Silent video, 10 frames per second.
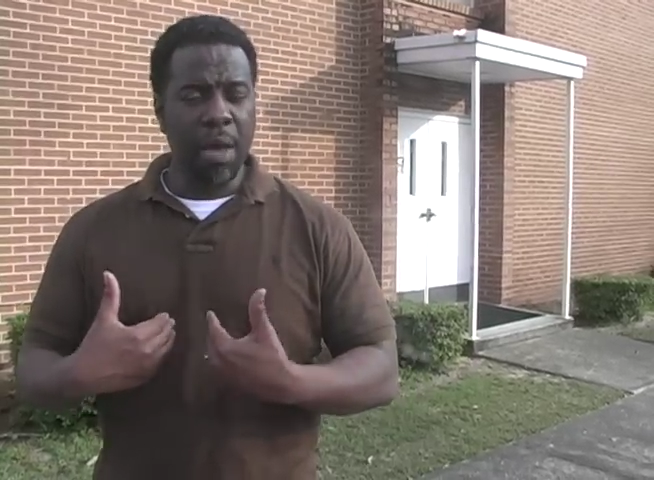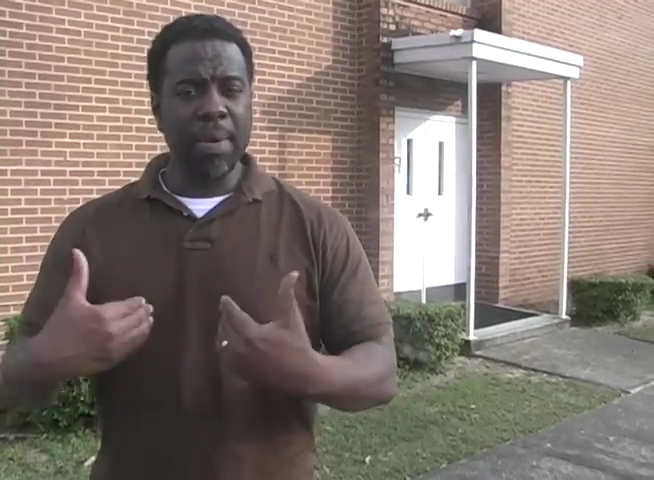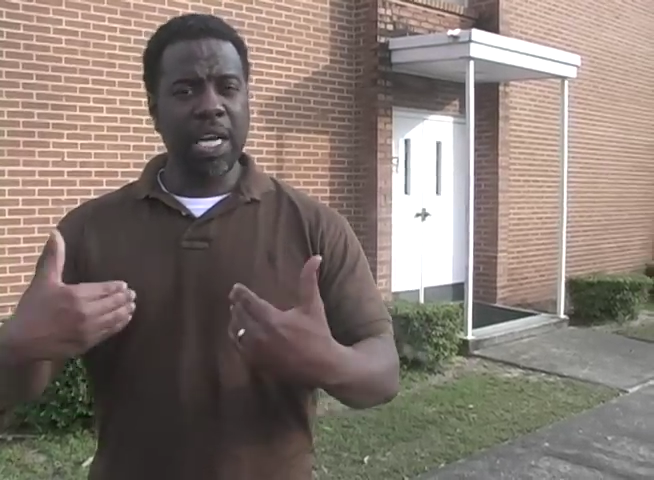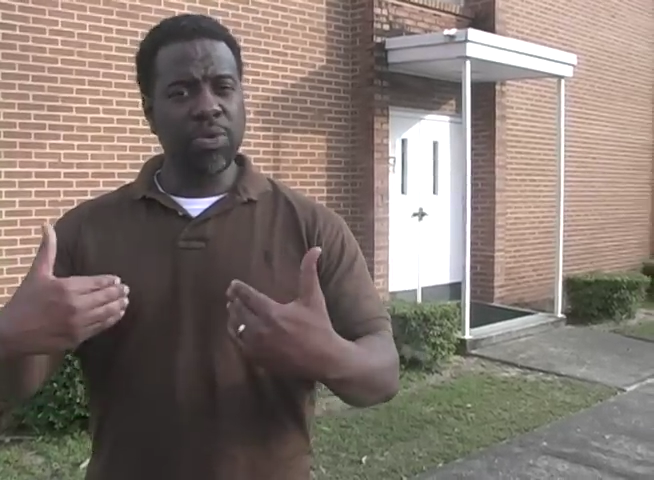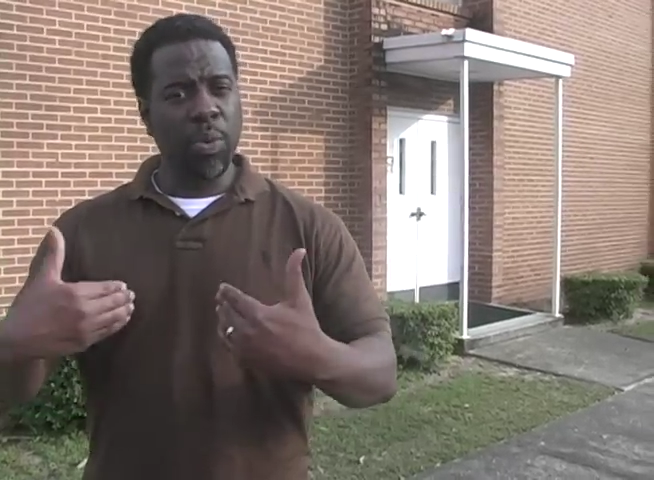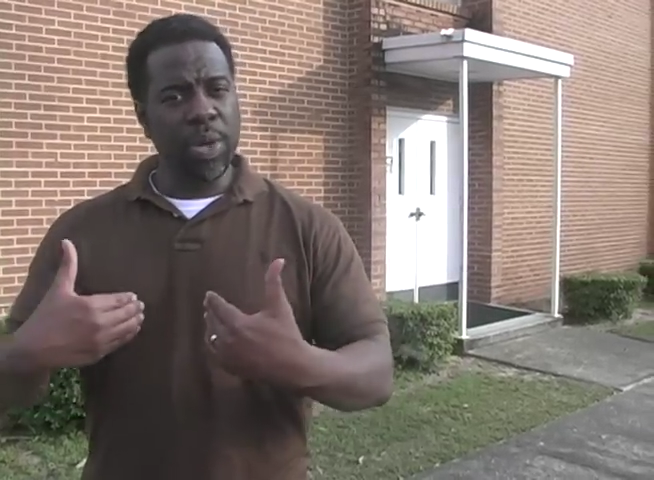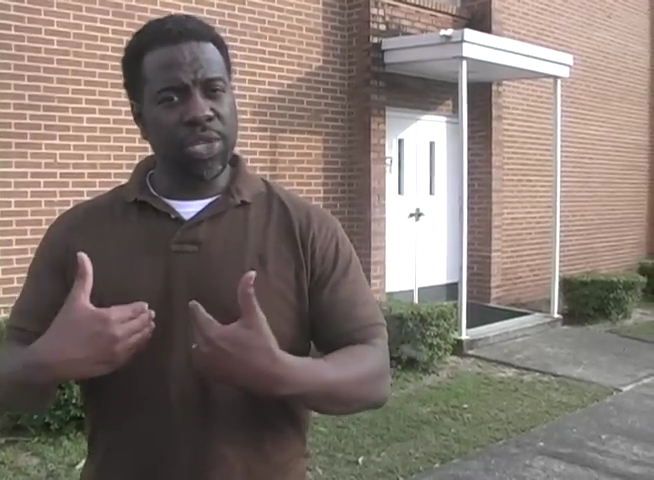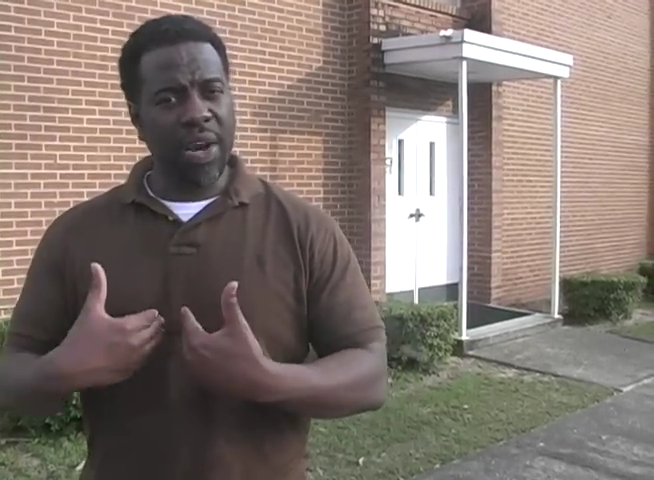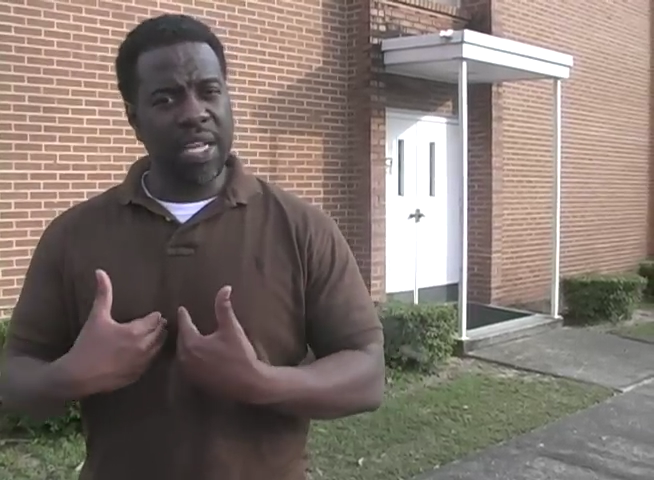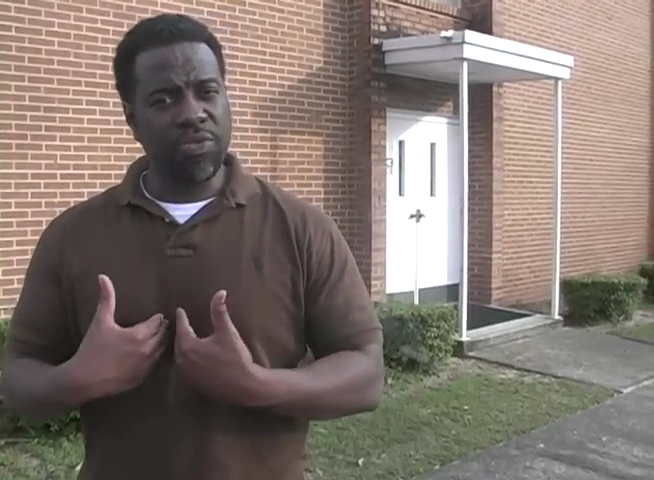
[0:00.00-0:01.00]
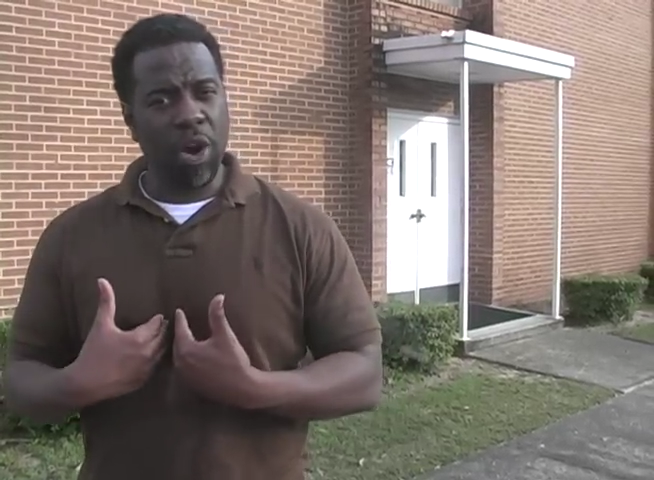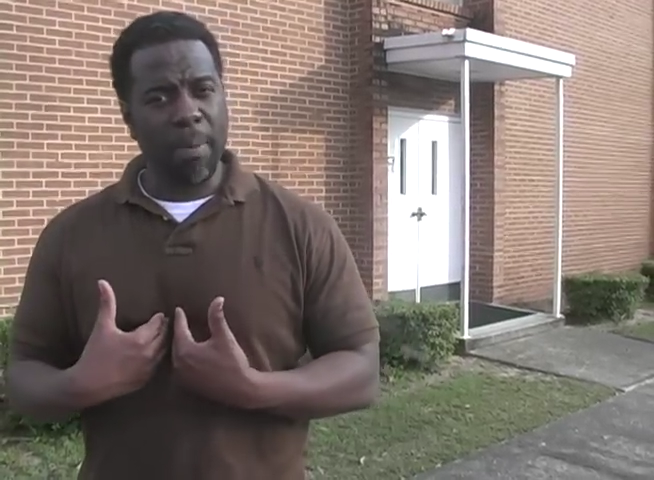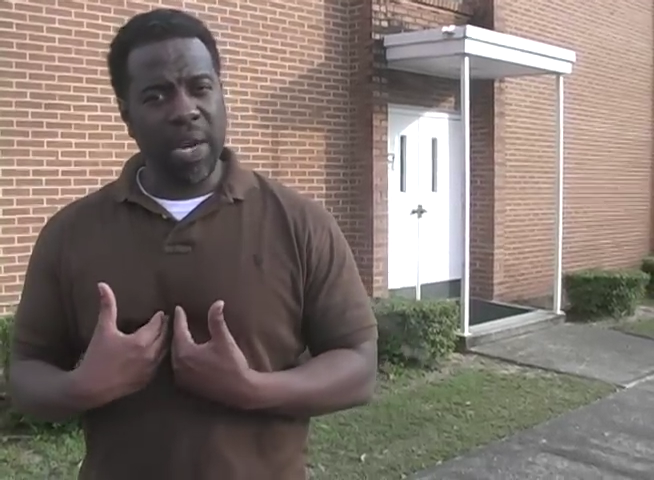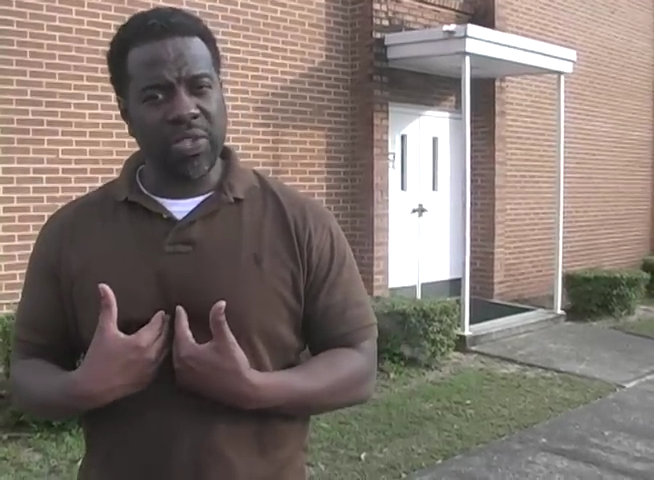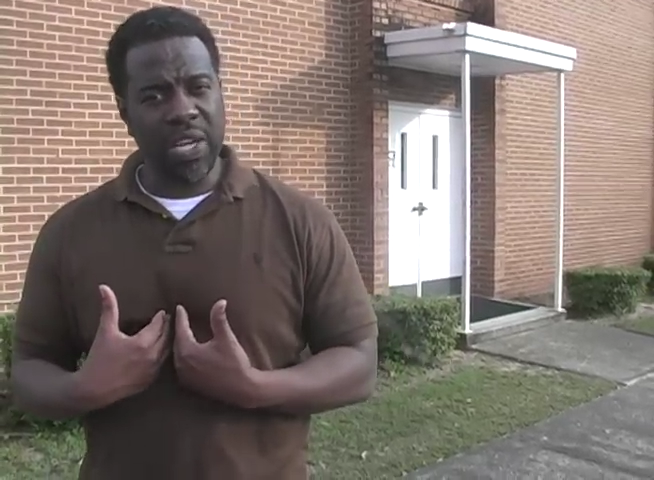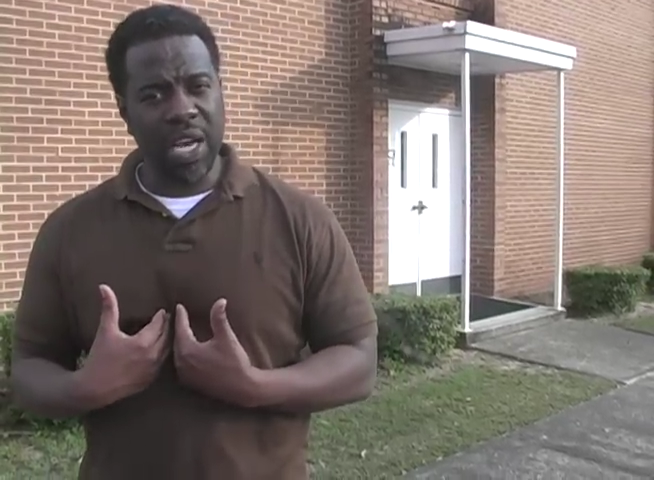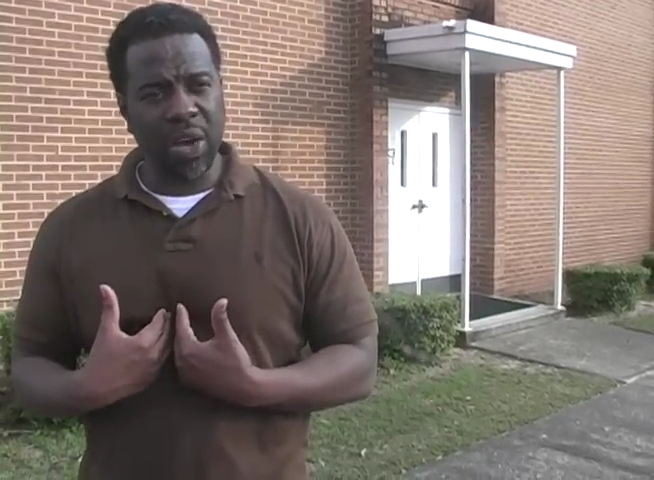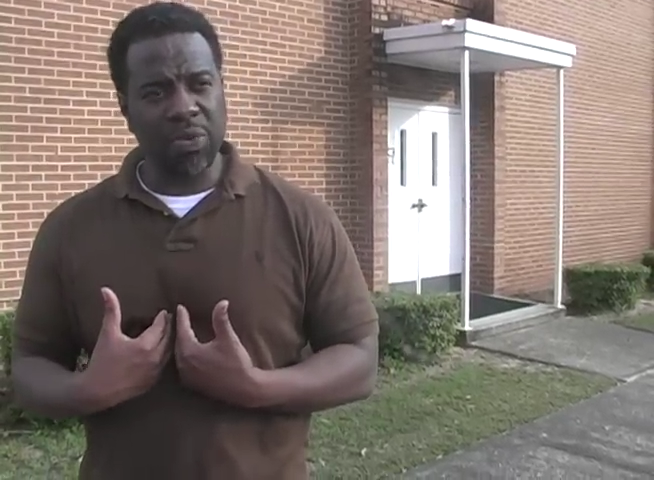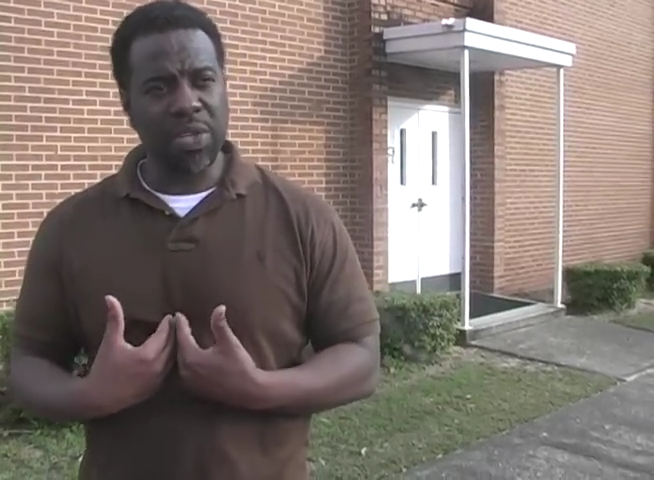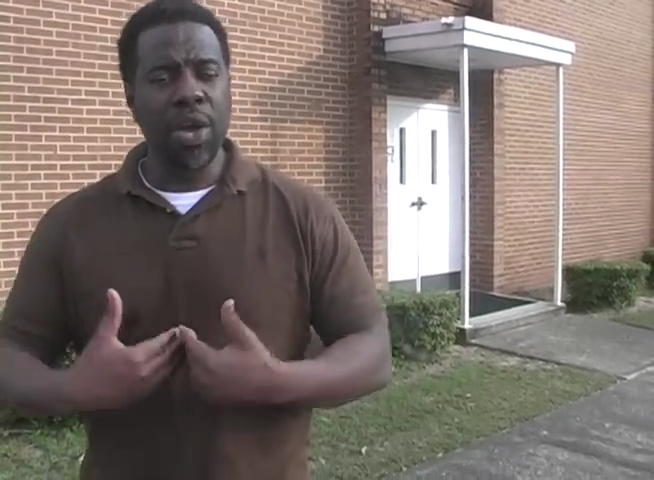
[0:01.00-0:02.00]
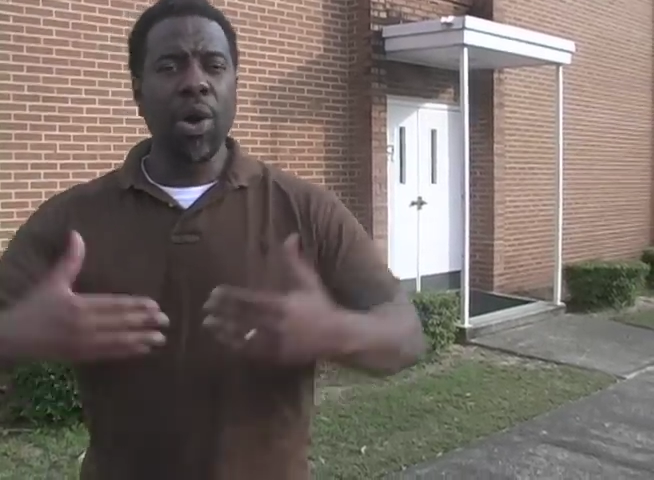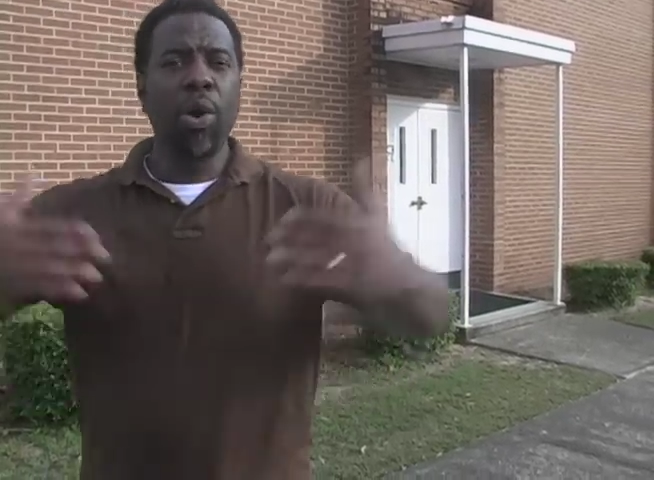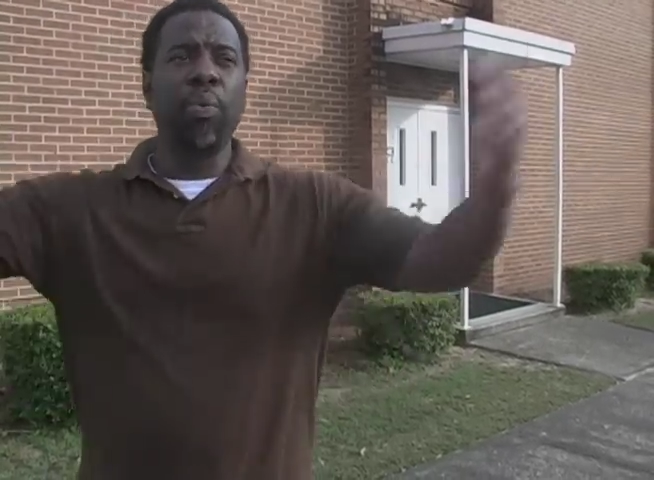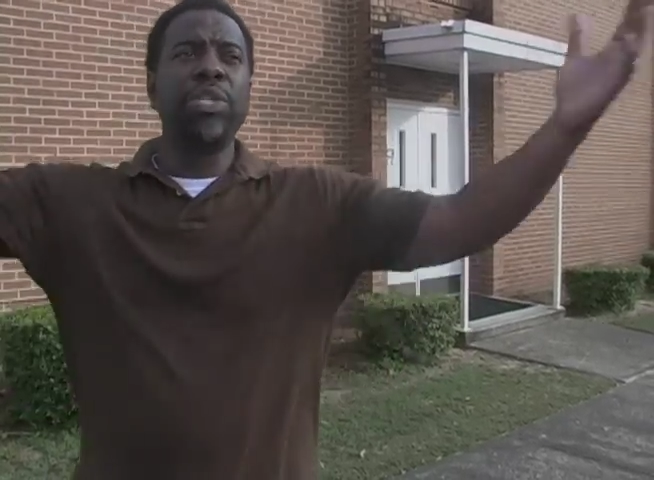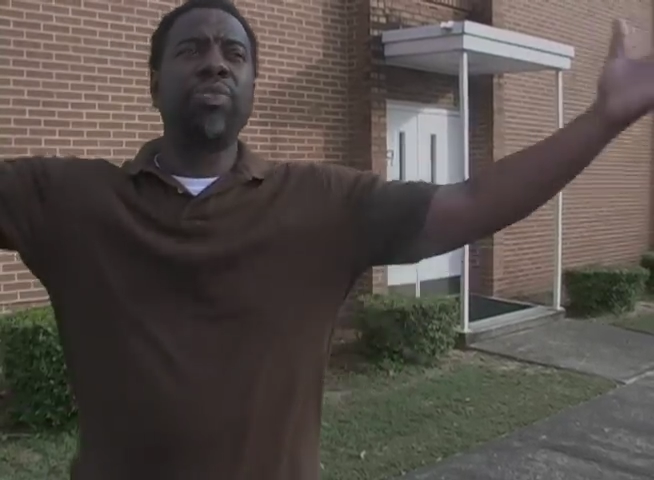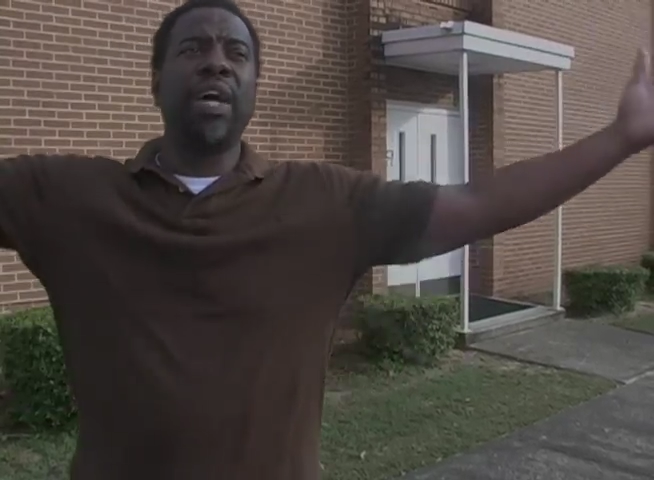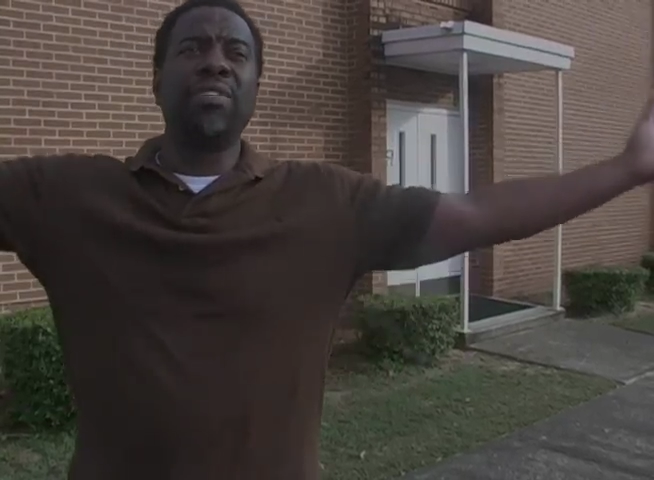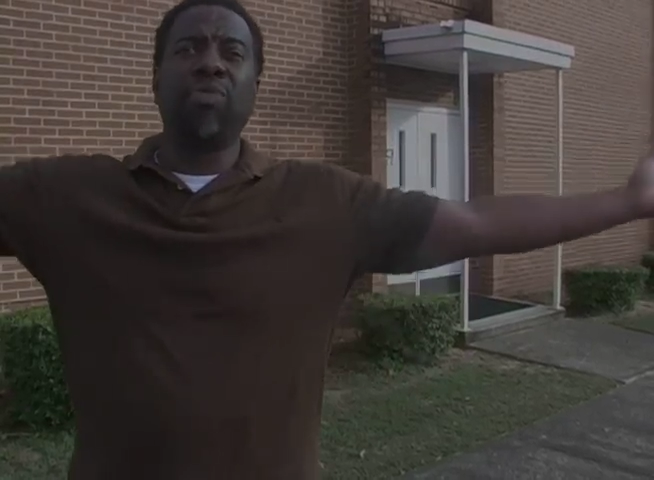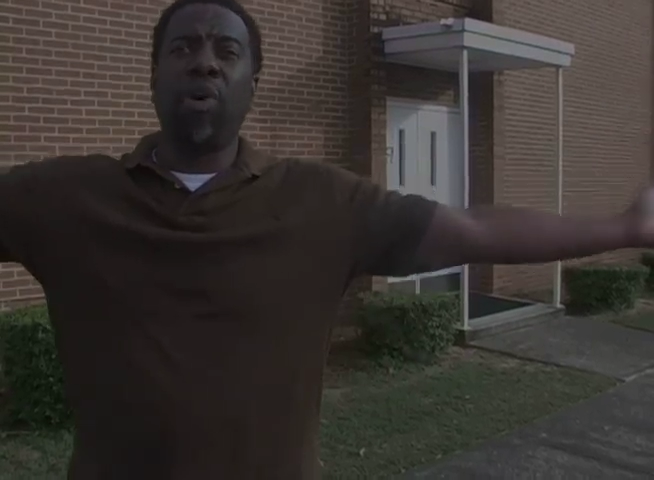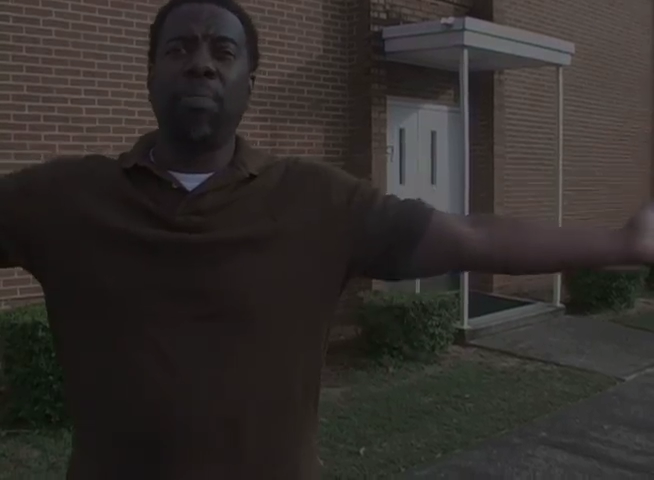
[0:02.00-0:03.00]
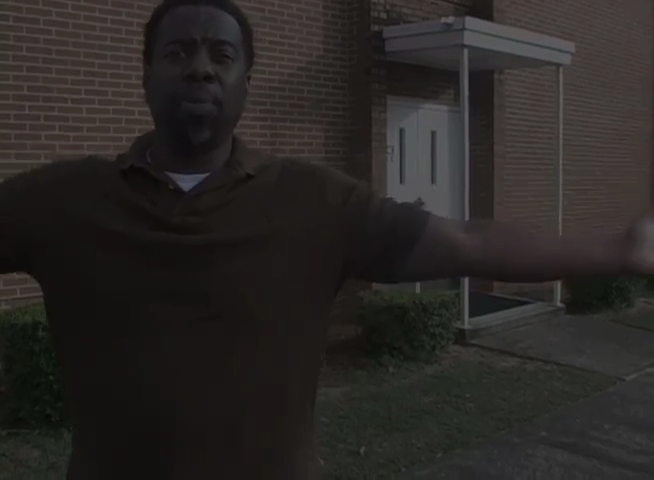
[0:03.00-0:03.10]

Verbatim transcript: because when we transform ourselves, we transform the